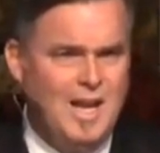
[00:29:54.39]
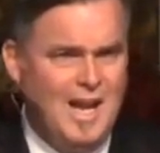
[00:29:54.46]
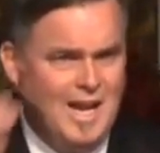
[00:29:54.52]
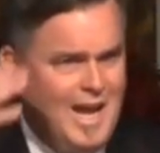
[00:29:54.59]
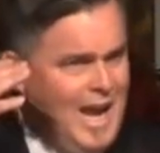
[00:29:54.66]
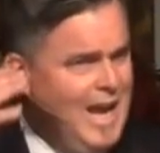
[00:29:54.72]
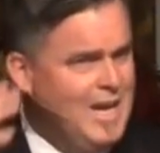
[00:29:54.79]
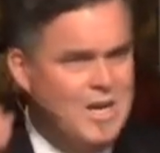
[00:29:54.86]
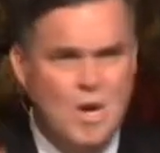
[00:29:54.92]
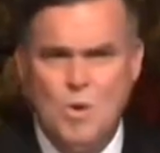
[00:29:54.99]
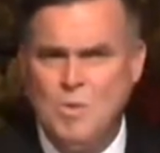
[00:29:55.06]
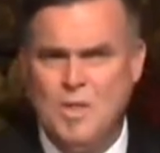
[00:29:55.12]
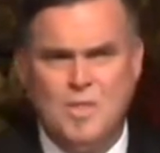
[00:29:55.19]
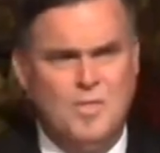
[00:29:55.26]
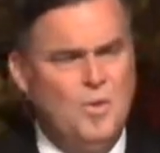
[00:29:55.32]
And I
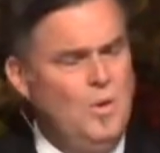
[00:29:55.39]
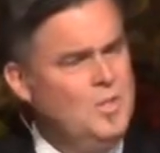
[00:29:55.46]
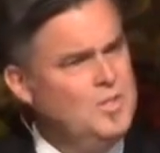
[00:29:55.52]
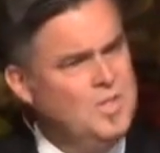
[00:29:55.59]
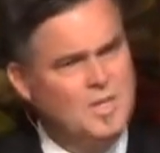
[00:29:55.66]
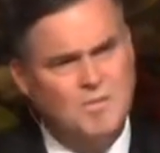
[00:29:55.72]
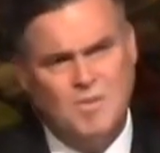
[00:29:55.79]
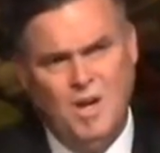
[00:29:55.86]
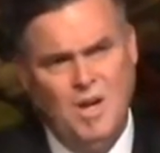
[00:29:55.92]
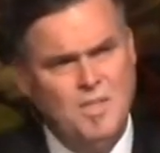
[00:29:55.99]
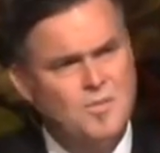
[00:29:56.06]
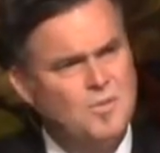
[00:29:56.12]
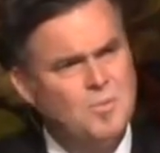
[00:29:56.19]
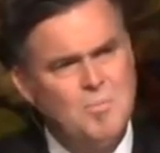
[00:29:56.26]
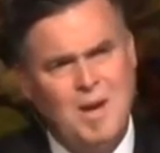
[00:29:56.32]
know the thoughts that have gone
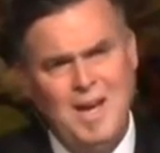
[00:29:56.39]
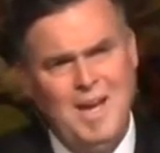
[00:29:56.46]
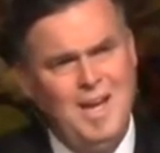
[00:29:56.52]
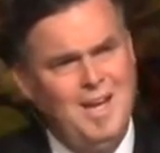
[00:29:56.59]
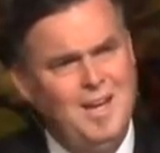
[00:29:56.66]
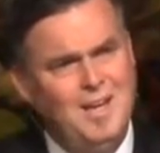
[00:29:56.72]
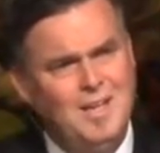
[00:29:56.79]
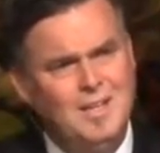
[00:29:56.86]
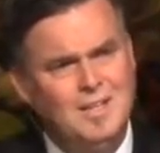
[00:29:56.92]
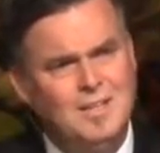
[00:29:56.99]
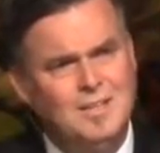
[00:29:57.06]
through my head.